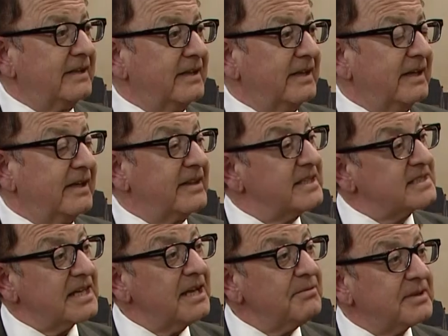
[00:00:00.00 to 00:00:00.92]
the
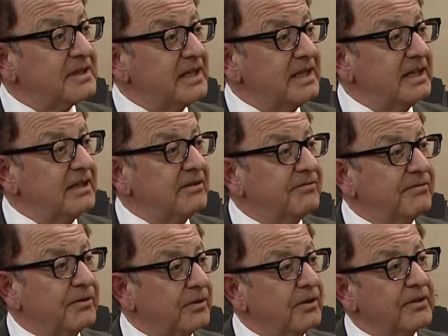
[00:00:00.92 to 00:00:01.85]
same thing
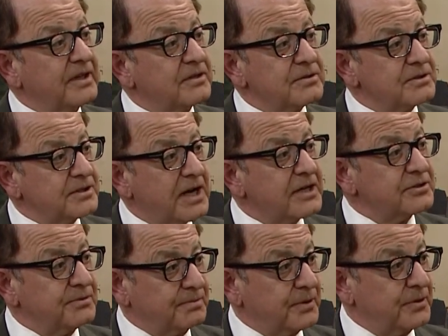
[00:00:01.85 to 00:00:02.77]
for all the
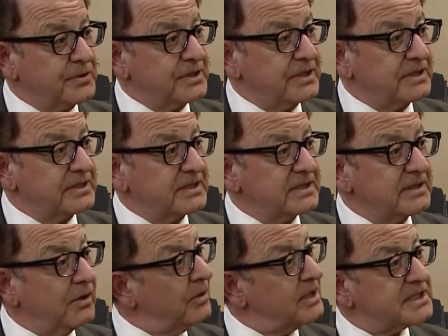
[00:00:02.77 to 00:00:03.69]
construction projects
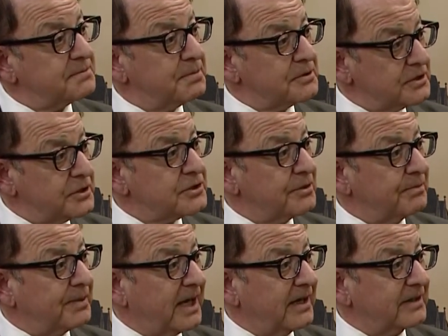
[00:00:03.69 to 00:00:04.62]
on Exposition
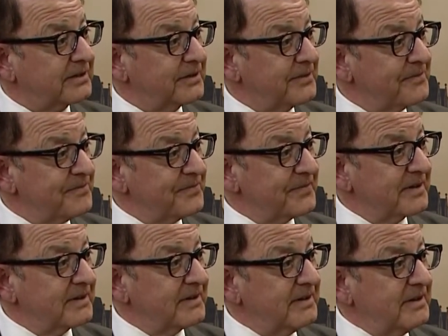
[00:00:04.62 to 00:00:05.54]
Park.
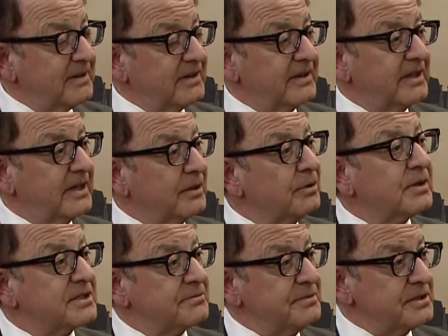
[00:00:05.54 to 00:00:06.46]
The
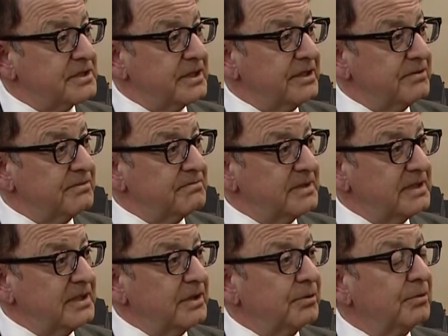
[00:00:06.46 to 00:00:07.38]
Lucas Museum
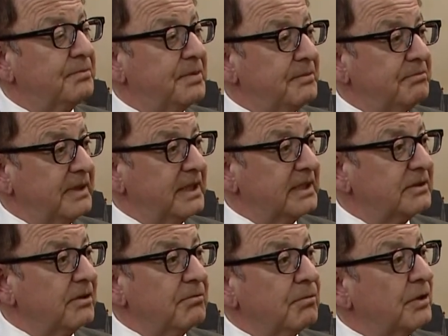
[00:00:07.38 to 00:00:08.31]
will be
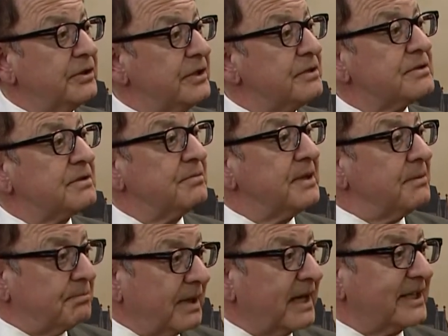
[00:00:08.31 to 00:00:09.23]
built on what used to be
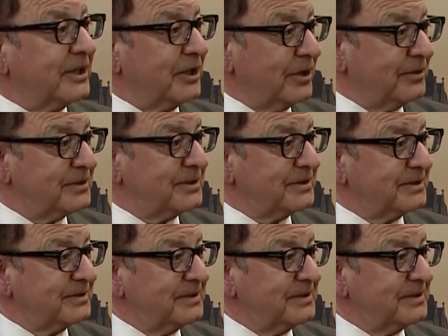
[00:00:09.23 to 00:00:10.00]
parking lots.